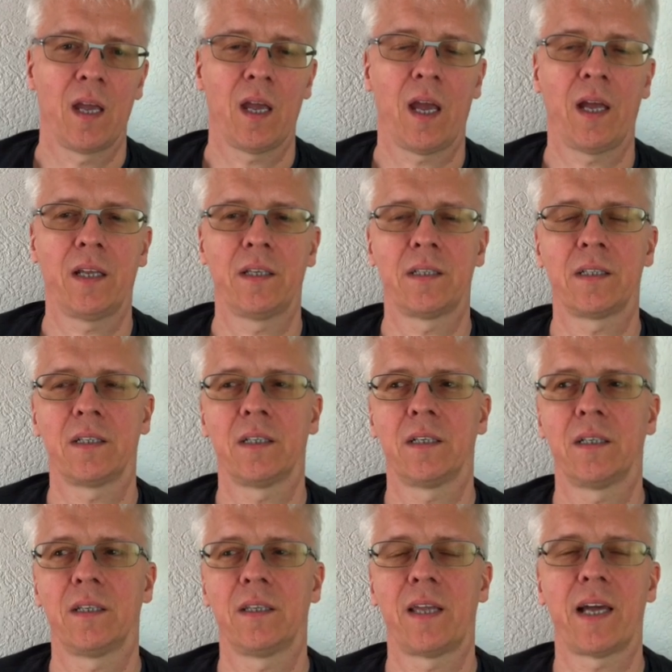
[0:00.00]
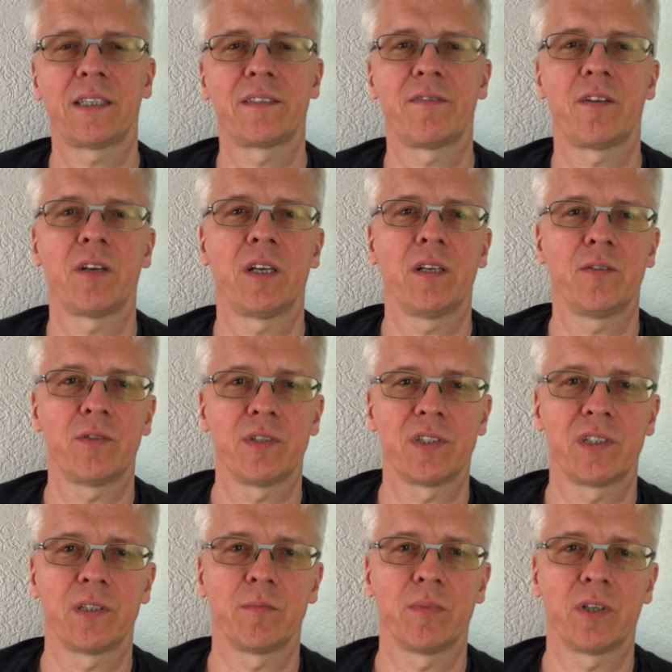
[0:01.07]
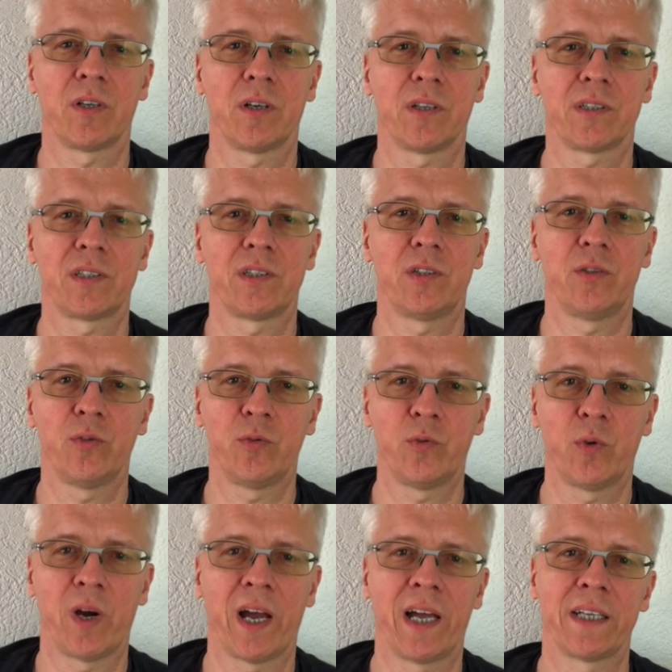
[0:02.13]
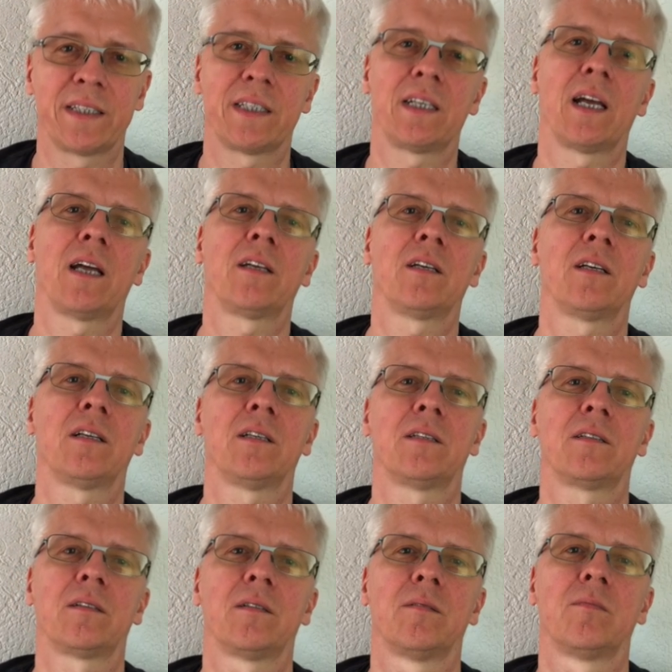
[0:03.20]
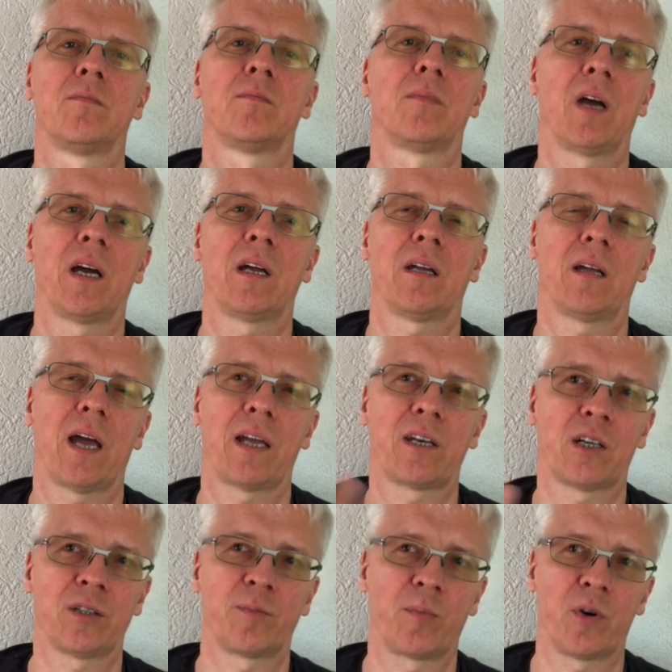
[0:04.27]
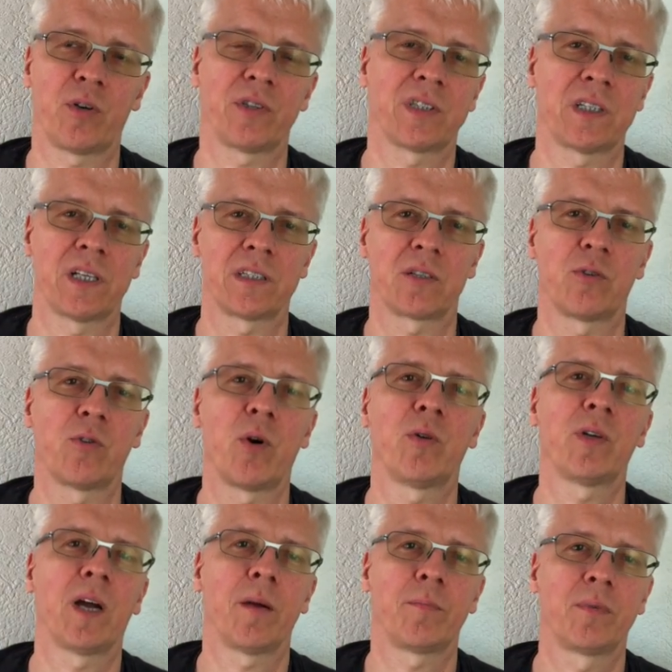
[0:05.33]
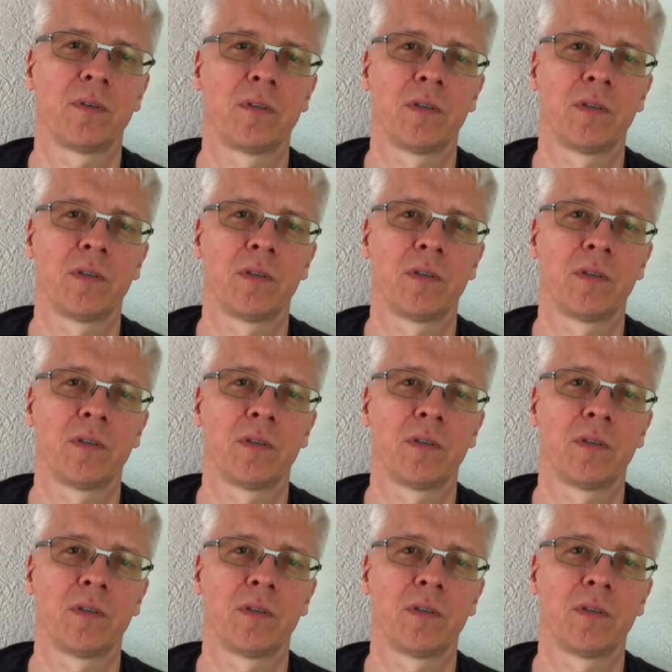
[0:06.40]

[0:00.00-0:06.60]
And that's very interesting because you as an adult person, as a grown-up,